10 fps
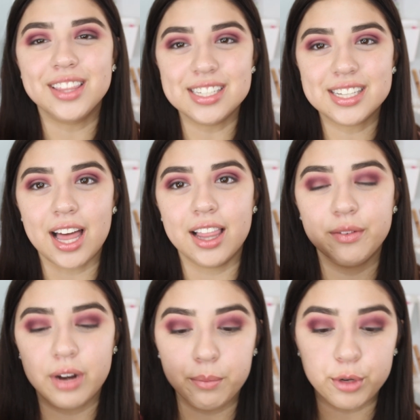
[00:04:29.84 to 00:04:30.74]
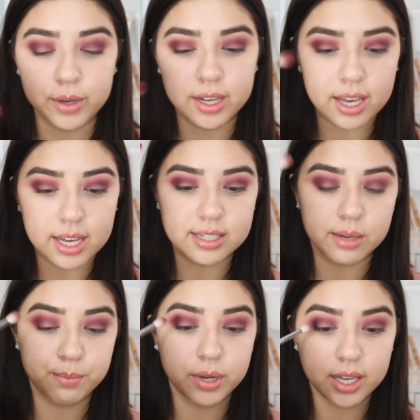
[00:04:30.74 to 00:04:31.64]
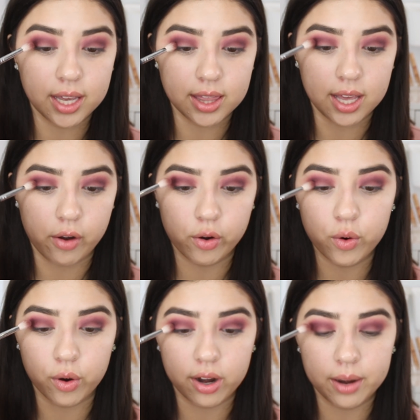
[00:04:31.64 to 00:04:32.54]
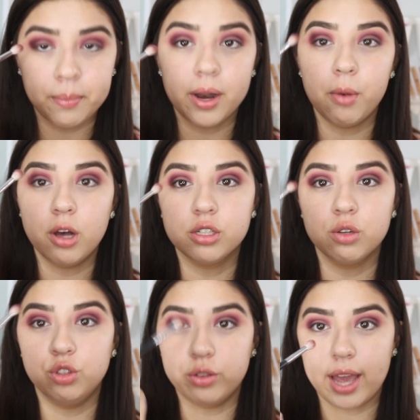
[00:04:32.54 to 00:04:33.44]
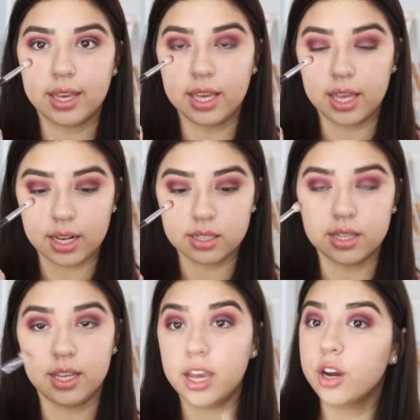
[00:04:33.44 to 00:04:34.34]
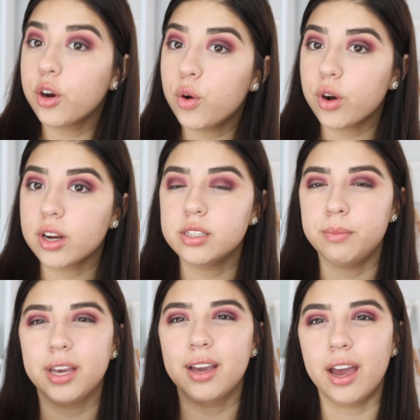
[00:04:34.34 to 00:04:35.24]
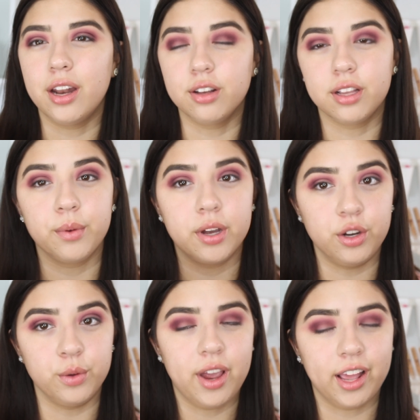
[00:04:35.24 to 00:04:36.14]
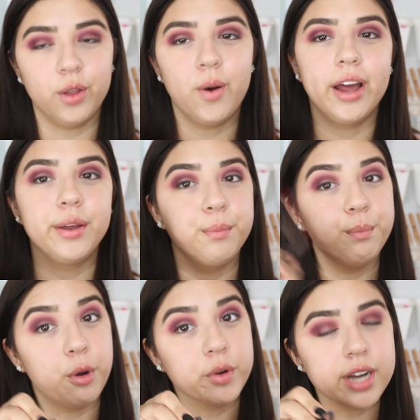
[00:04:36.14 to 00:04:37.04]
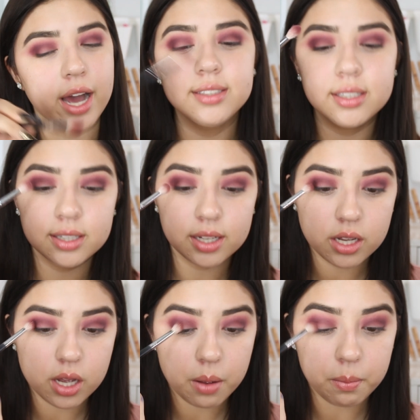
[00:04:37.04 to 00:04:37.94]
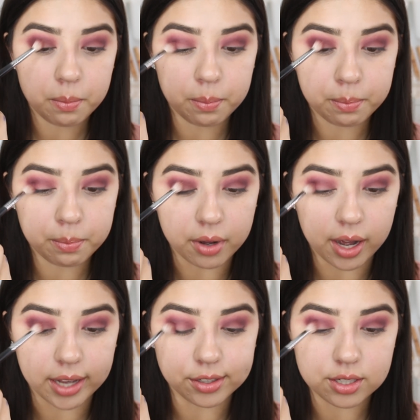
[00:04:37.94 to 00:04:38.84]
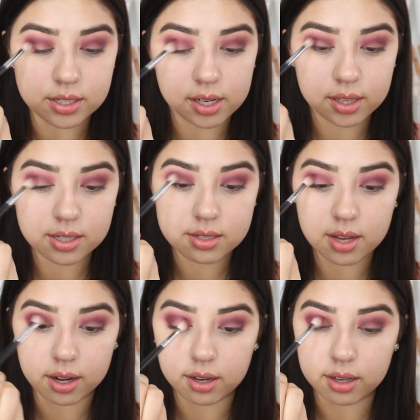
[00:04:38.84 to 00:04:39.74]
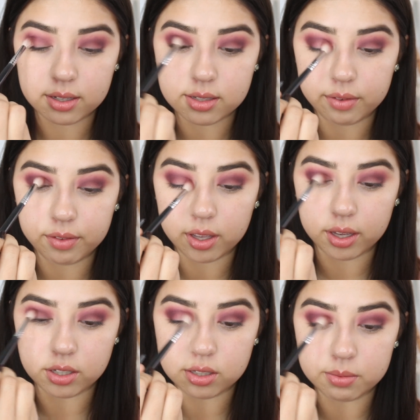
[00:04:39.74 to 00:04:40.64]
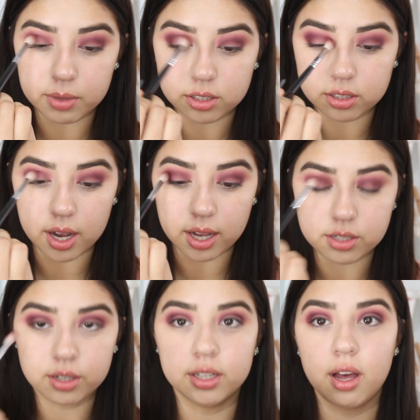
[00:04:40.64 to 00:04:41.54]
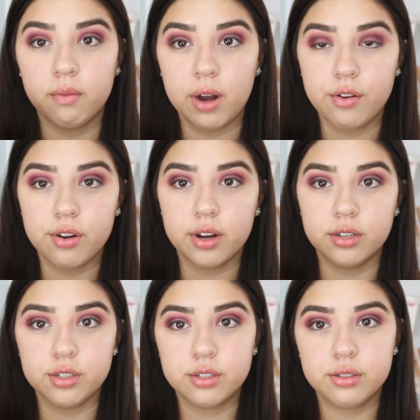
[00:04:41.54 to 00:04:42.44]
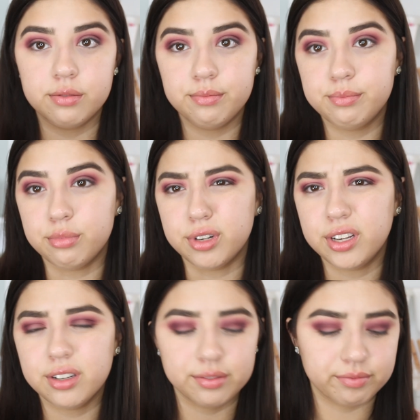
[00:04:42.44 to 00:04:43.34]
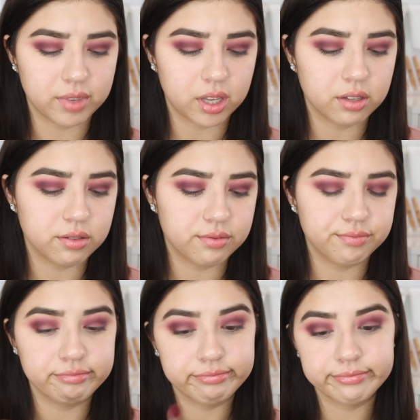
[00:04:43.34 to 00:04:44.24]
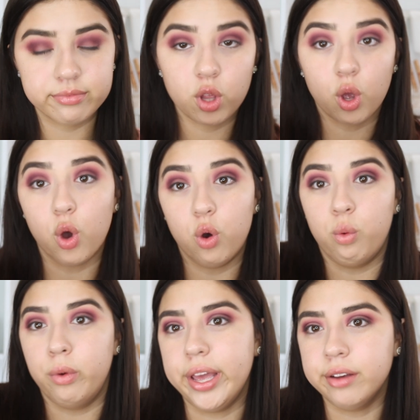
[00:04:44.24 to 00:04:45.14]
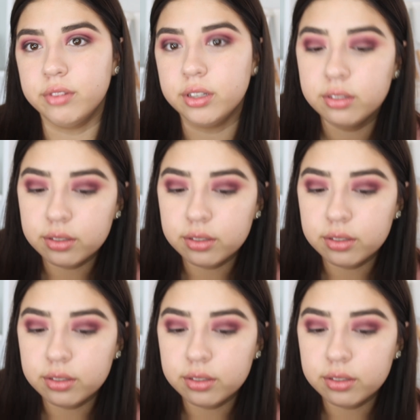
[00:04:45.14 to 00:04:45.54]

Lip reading: this color, what I'm doing is I'm putting it in the outer corner, but I'm also dragging it into the inner corner to make it kind of look like we're going to do a halo eye, but we're not. But I just like this technique because I feel like it just makes your eyes look a lot rounder and just prettier, I guess. Or whatever.